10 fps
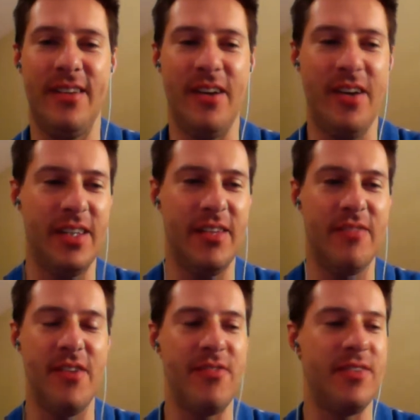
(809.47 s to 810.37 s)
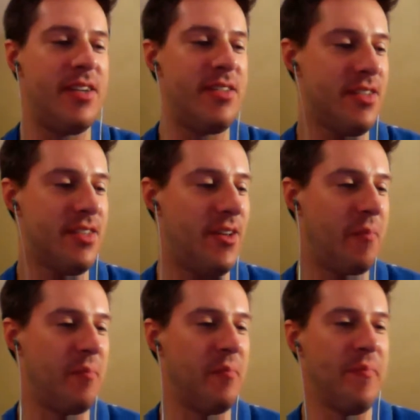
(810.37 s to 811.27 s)
they're in the 50s,
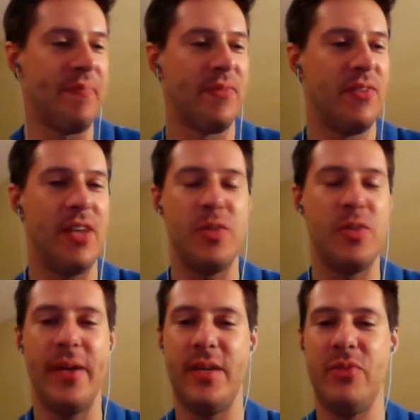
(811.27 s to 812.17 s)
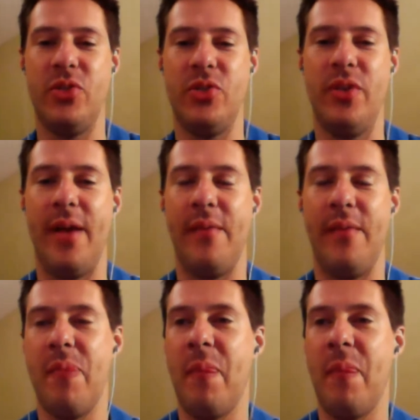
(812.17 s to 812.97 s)
Not too many teams do that.